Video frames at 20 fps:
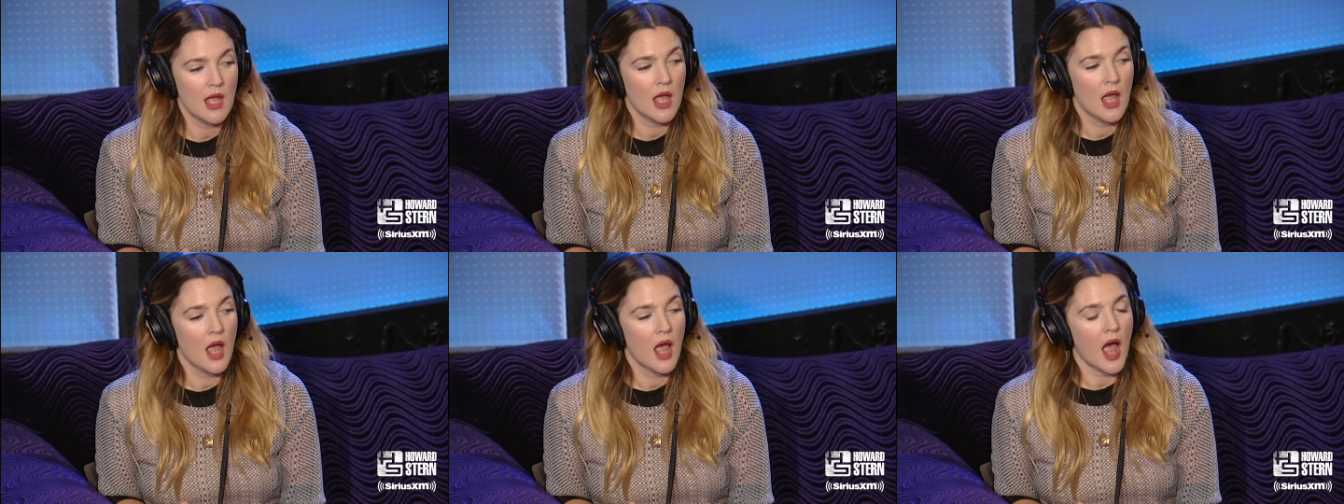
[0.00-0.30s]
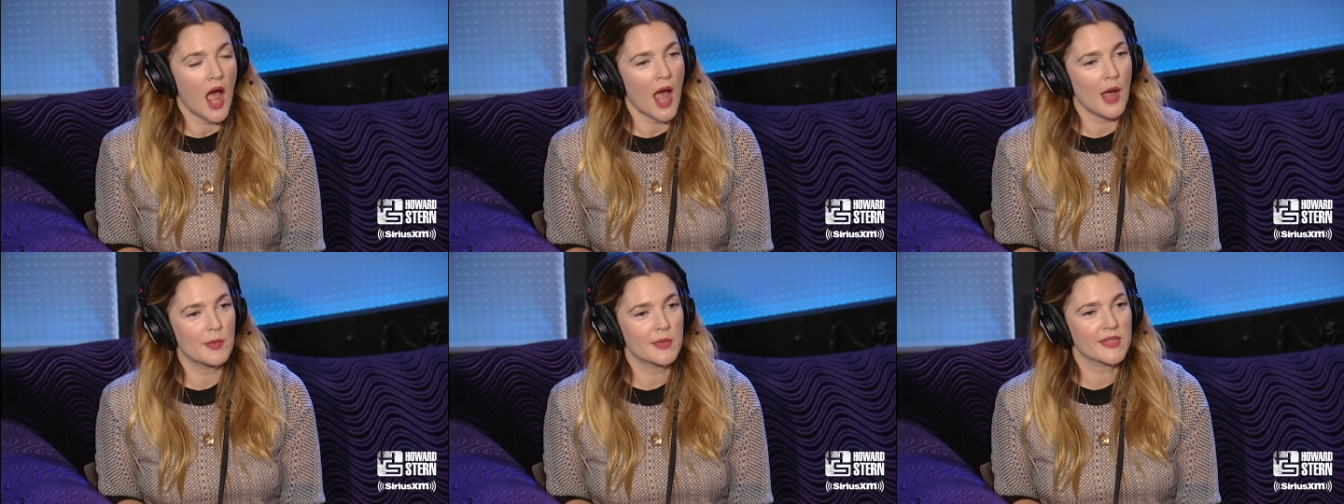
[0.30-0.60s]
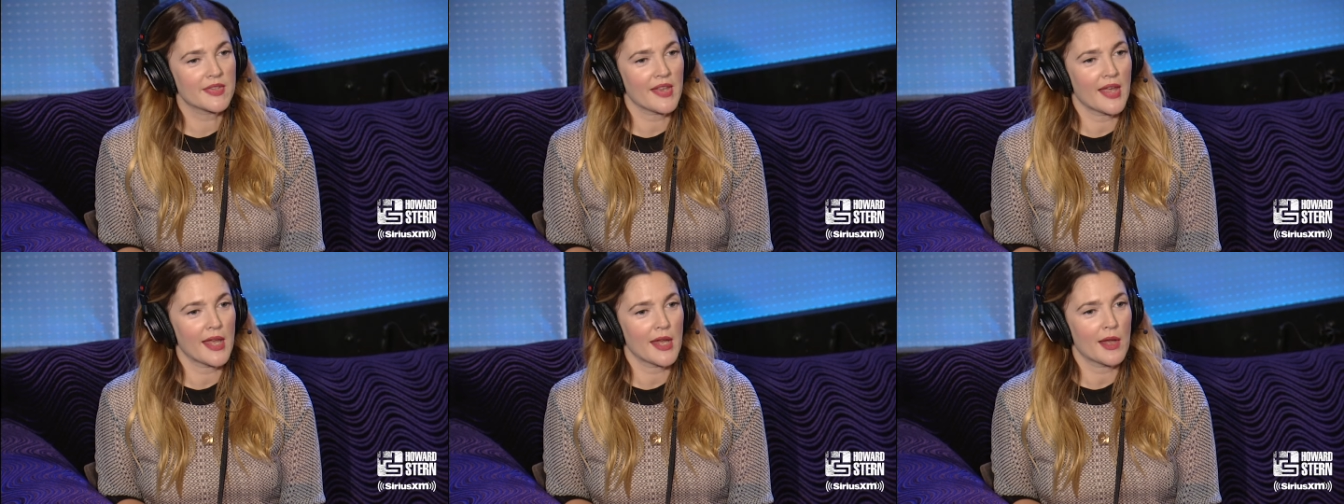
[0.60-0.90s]
yeah. I
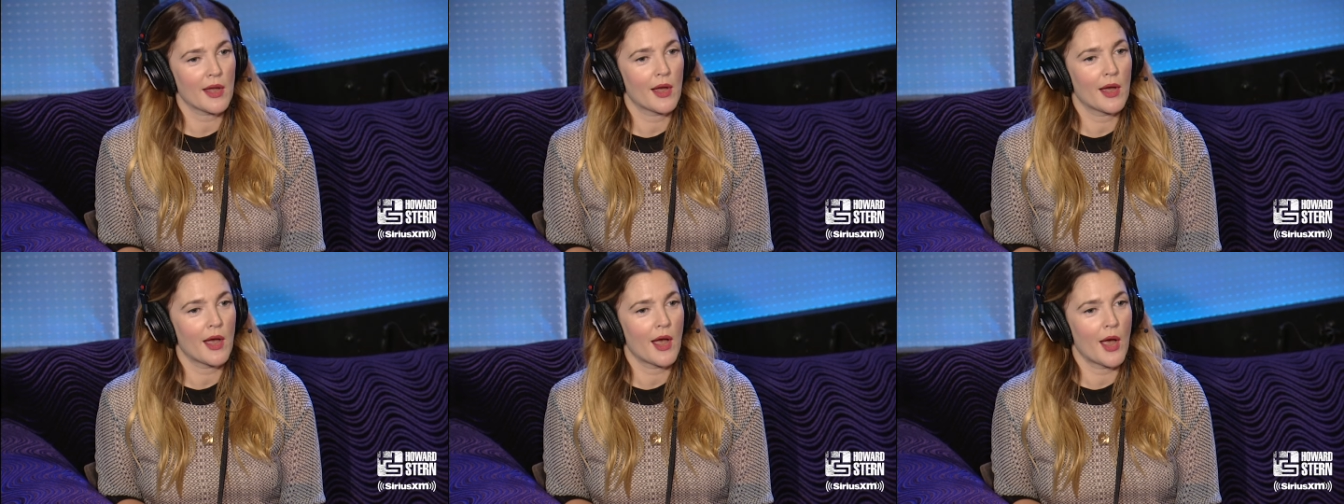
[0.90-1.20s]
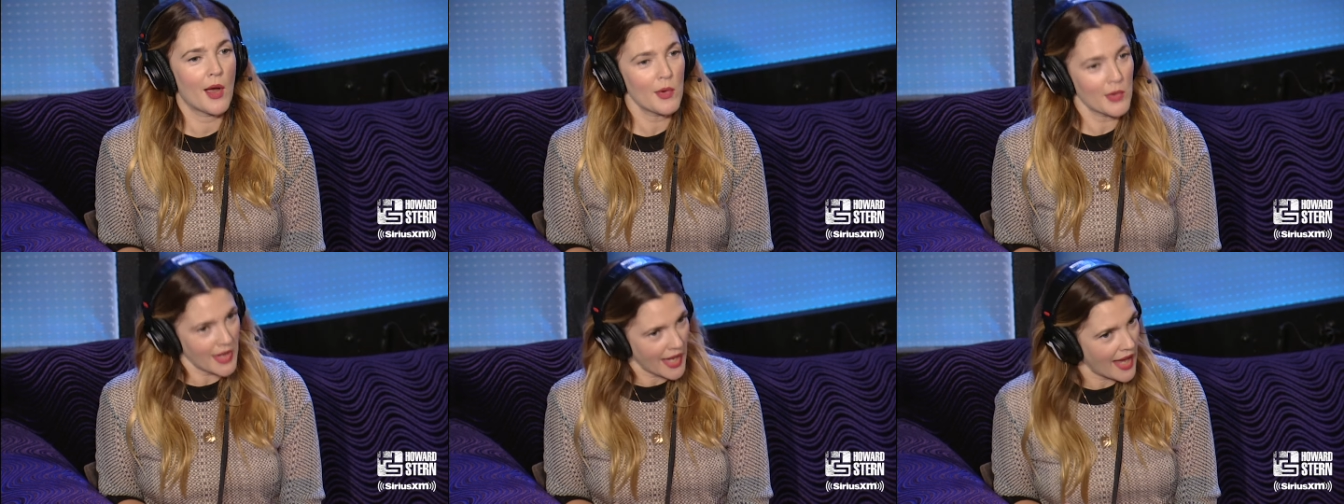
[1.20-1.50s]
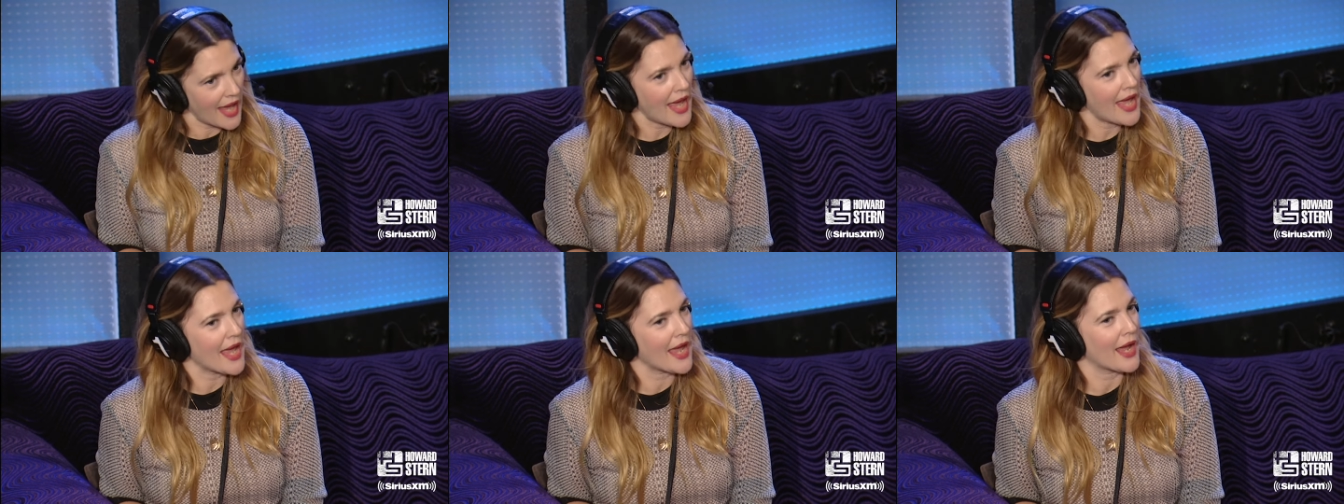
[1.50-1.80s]
was like,
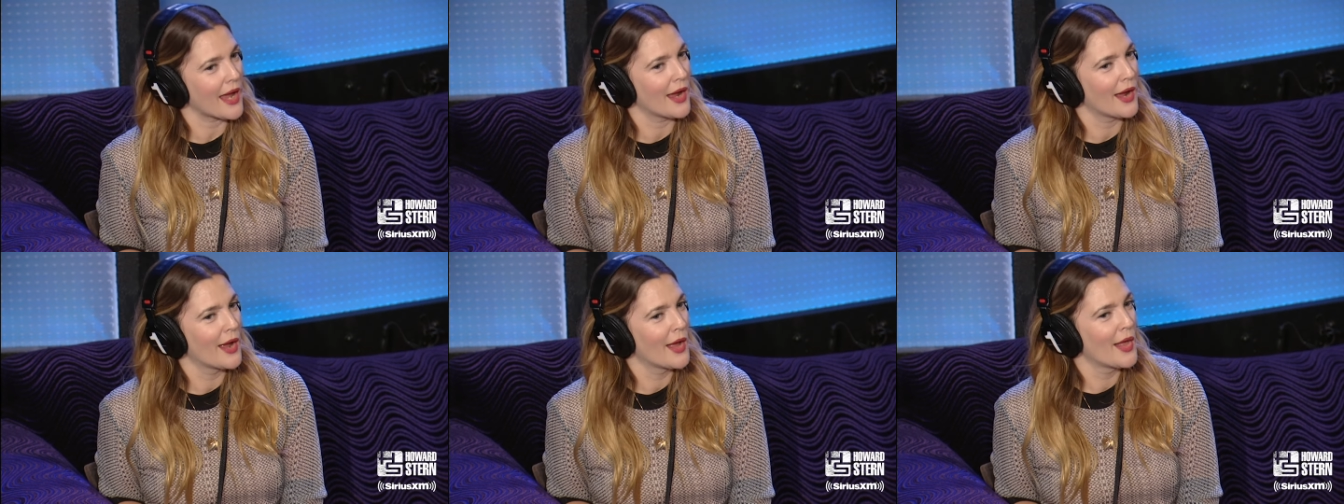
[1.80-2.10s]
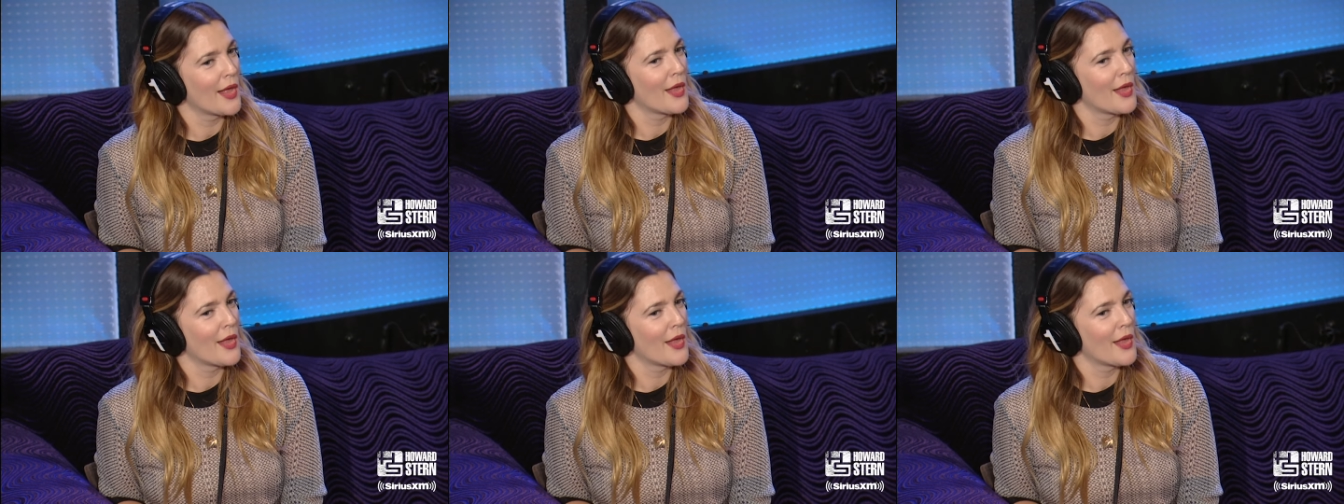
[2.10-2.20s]
okay,